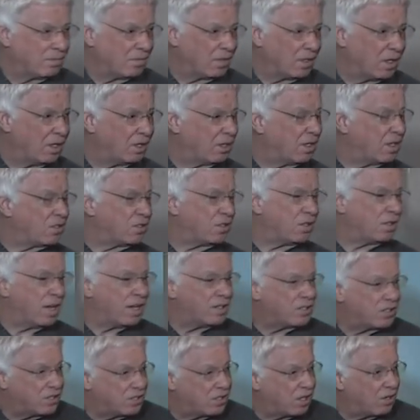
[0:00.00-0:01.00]
It doesn't
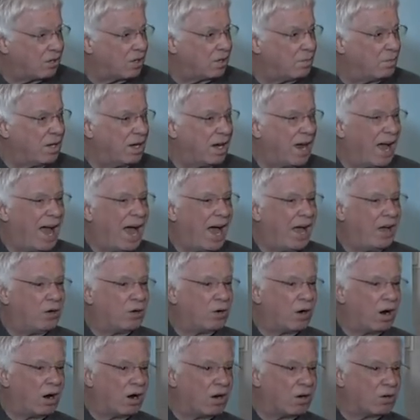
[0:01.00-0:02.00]
necessarily mean a
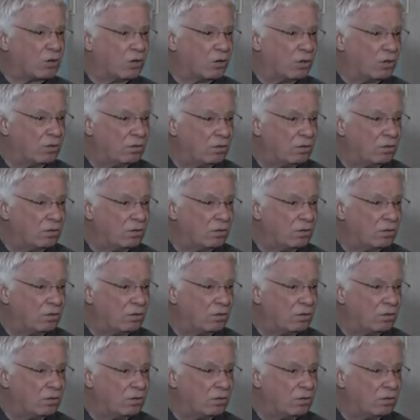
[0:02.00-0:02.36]
hierarchical